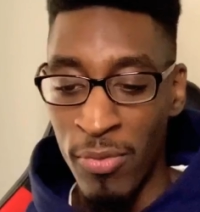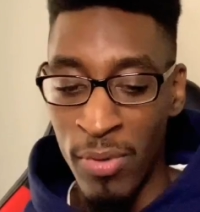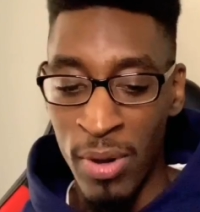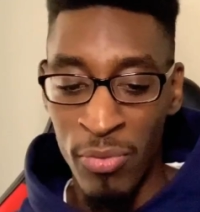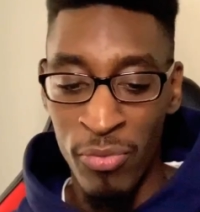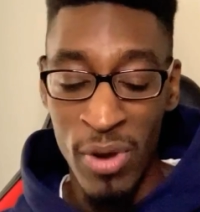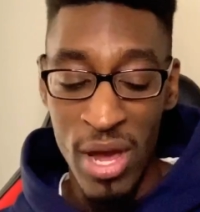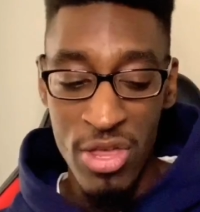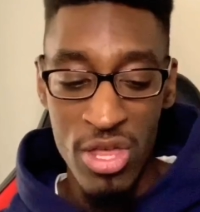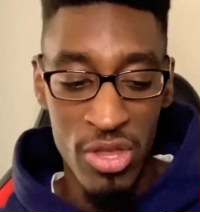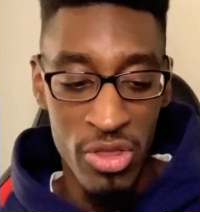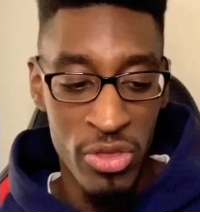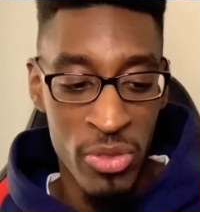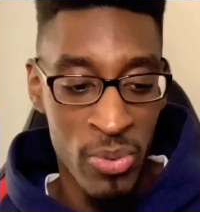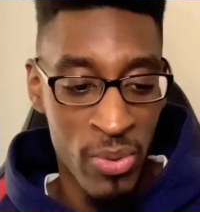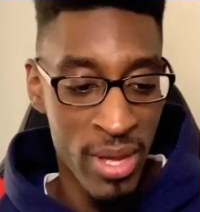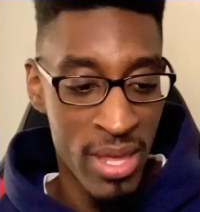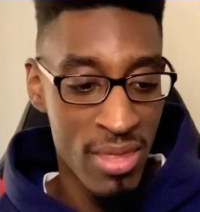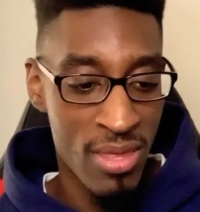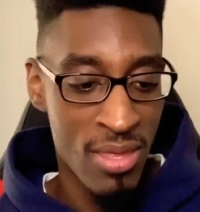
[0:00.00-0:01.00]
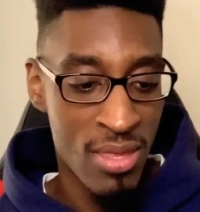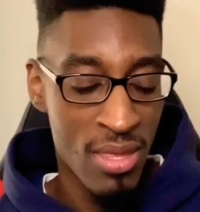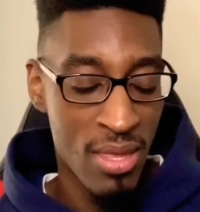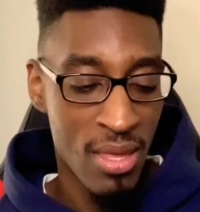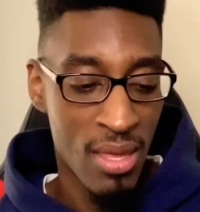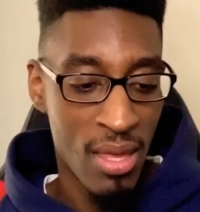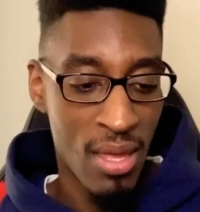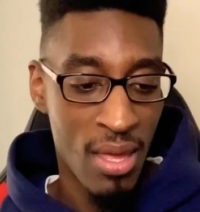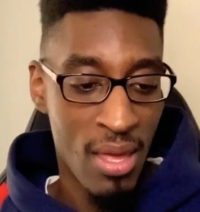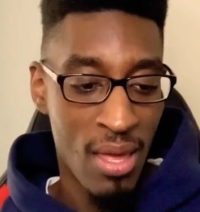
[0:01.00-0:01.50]
Russian twist,
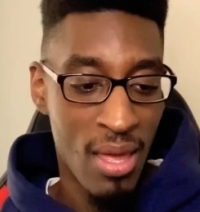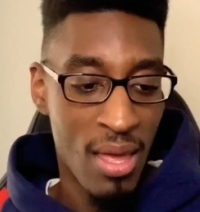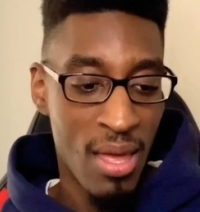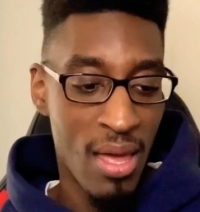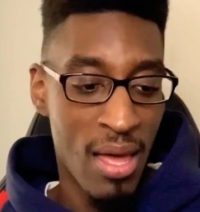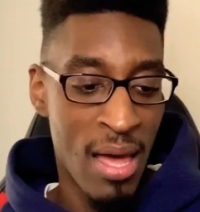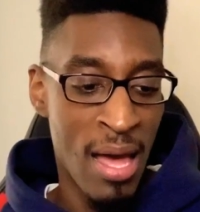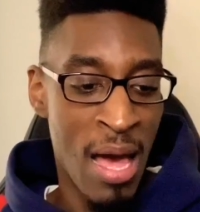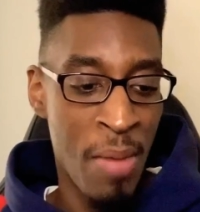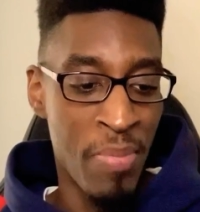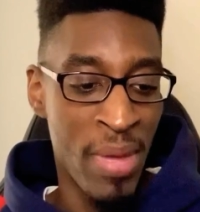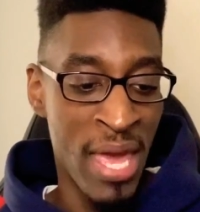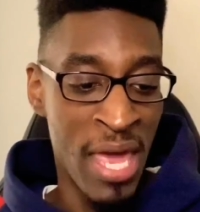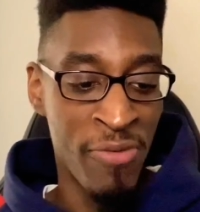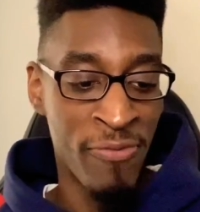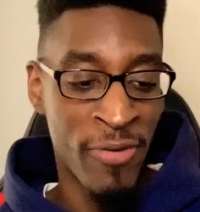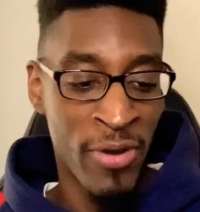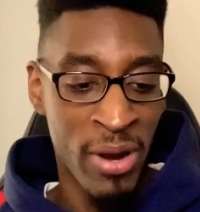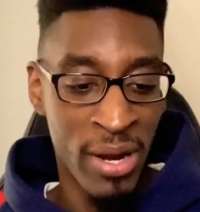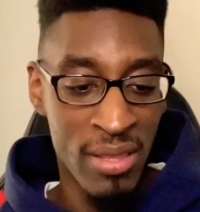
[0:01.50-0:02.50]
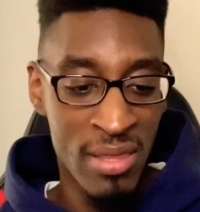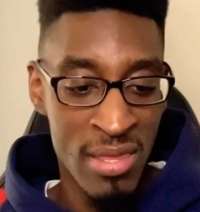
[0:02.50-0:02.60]
inverted